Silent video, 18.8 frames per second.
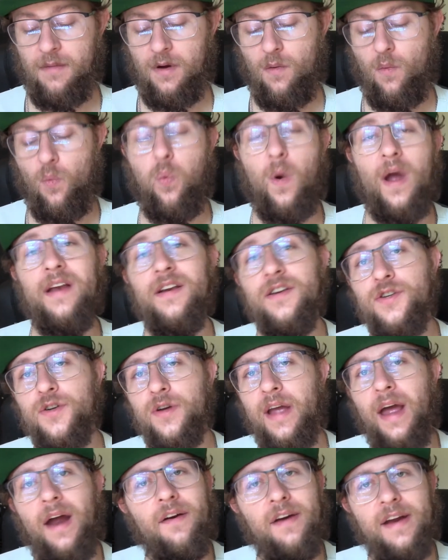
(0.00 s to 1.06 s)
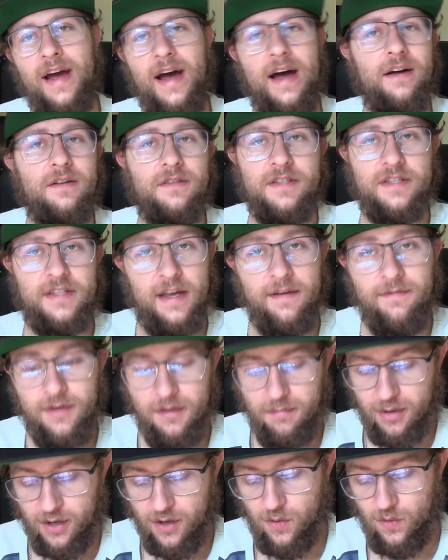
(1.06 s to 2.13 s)
When to carry out safety
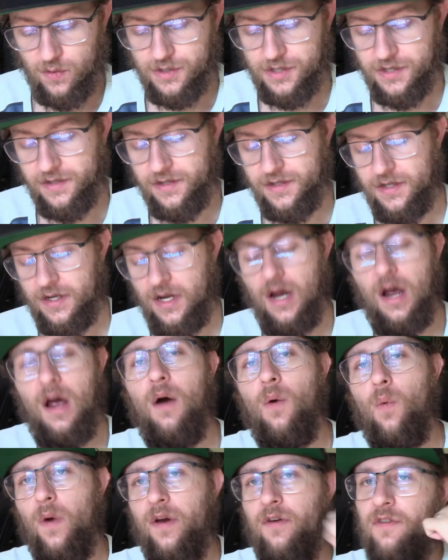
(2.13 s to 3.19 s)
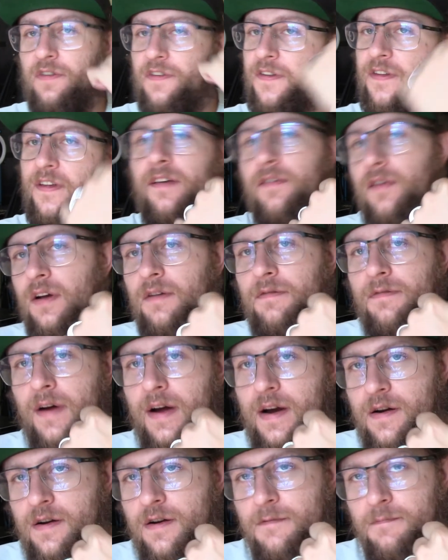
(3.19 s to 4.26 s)
precautions. When receiving a
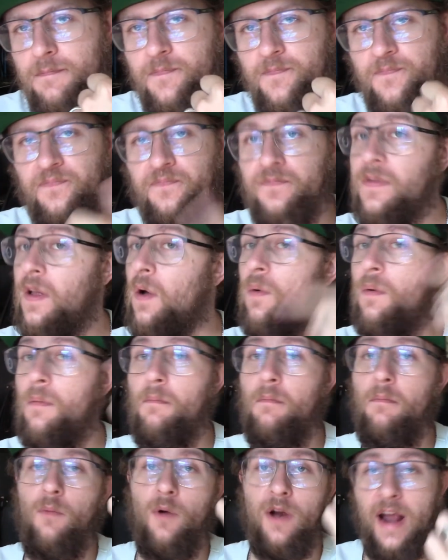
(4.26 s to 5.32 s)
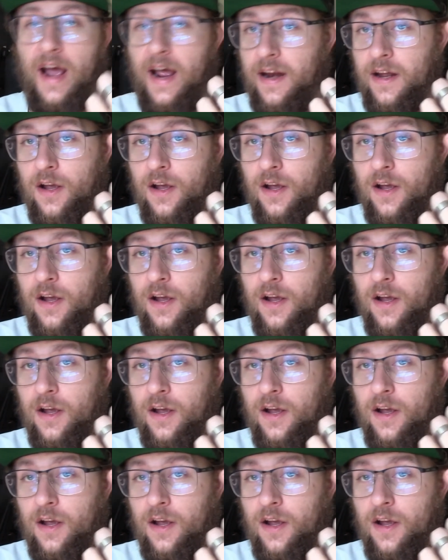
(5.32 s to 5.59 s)
firearm, when handing